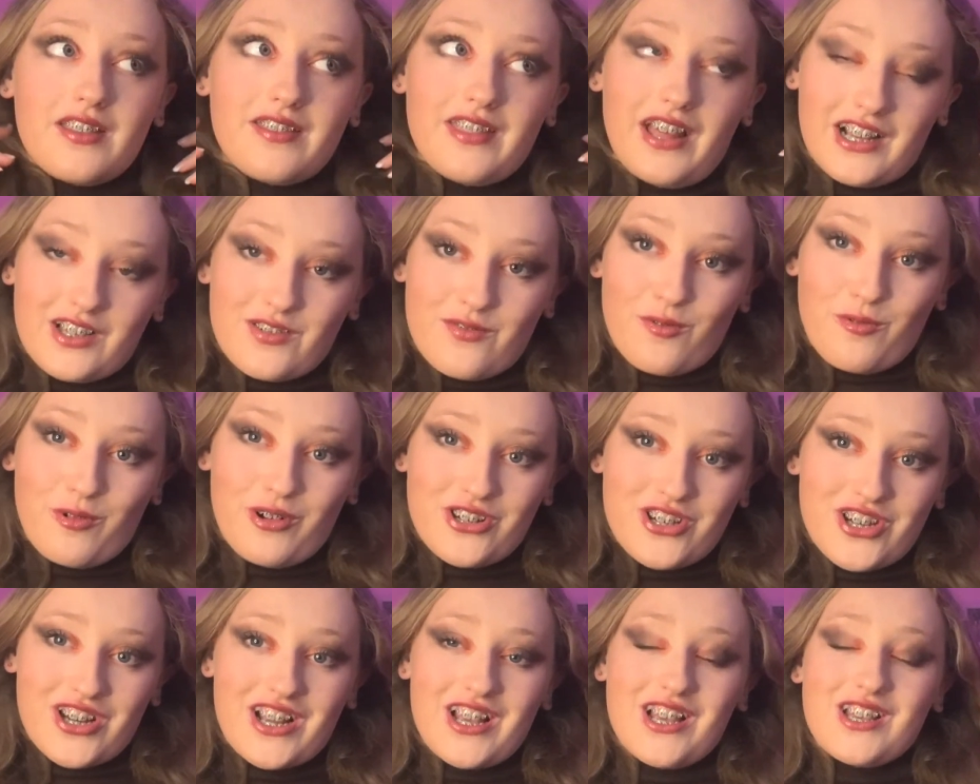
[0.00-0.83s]
thanks for
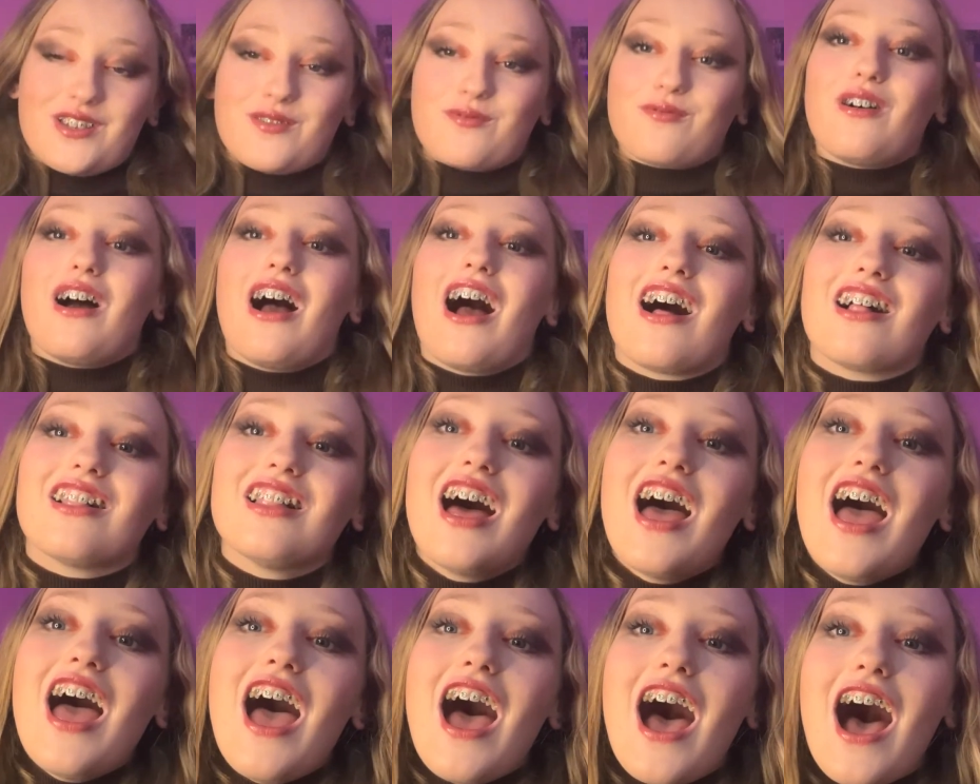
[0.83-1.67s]
watching as well,
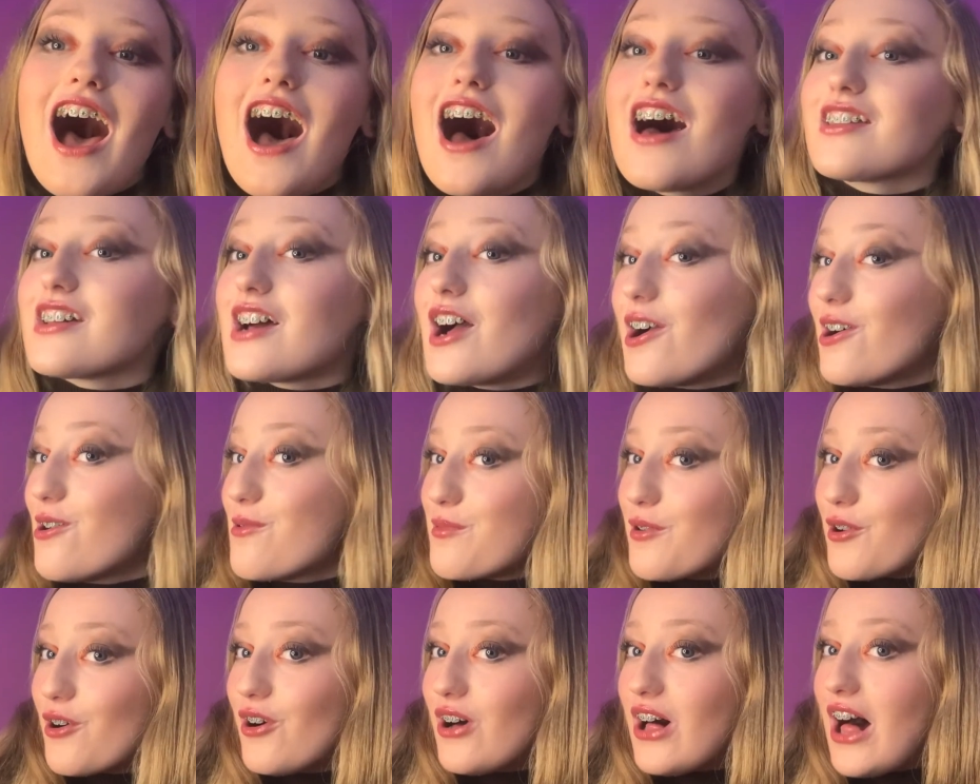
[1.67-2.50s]
and I hope
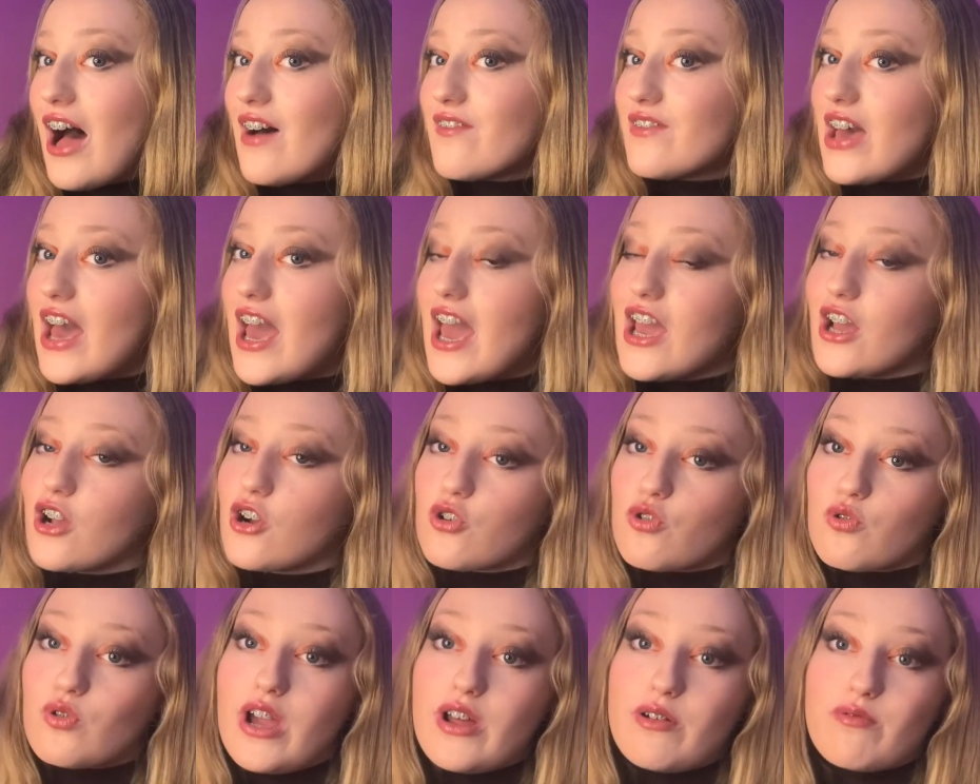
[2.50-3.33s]
you all have a
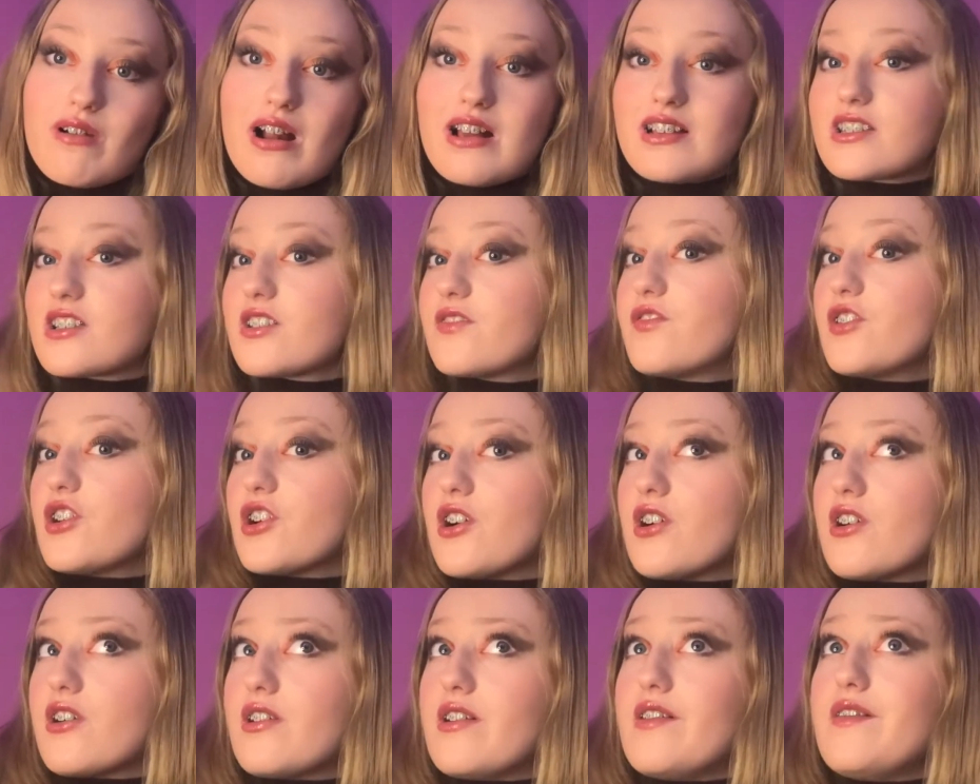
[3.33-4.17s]
great rest of
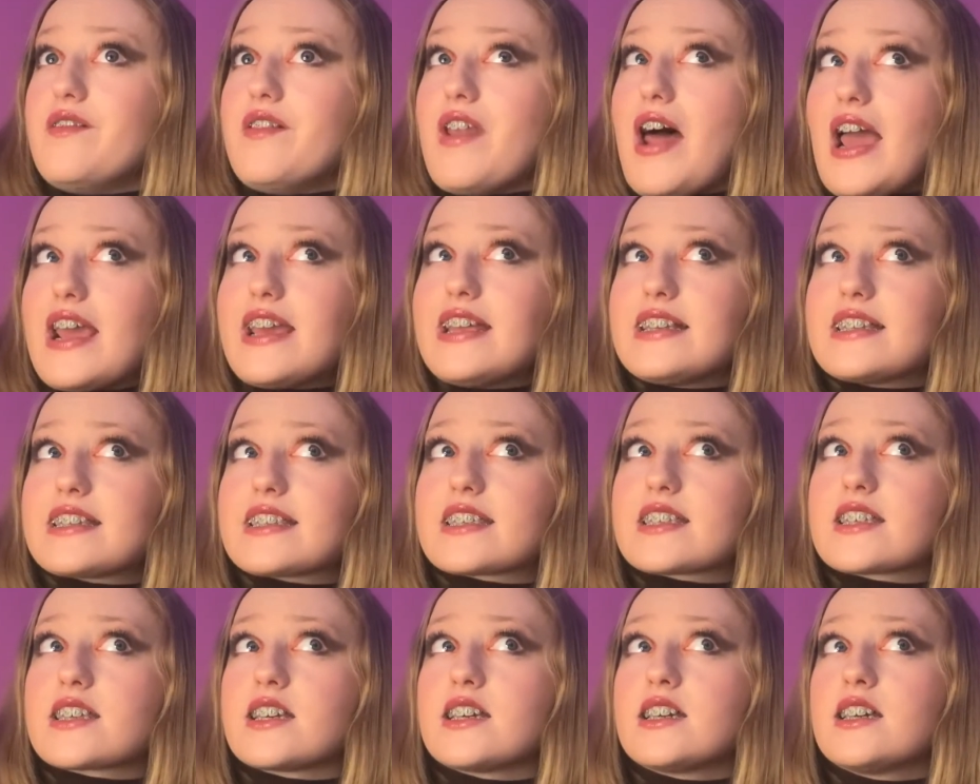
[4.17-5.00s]
your
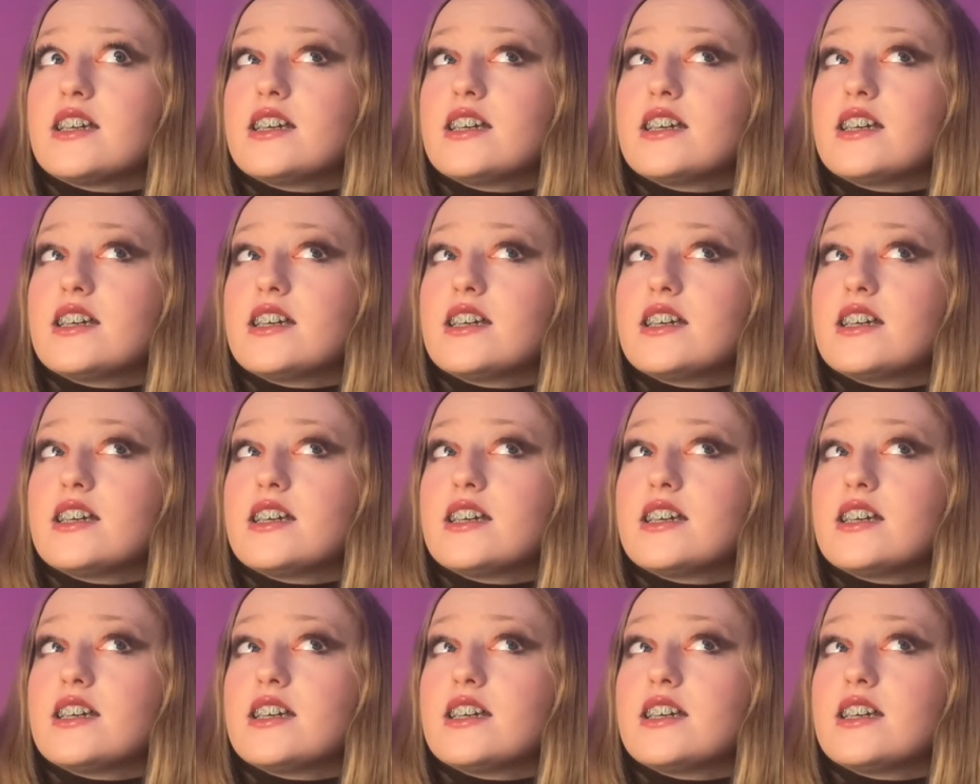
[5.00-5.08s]
night,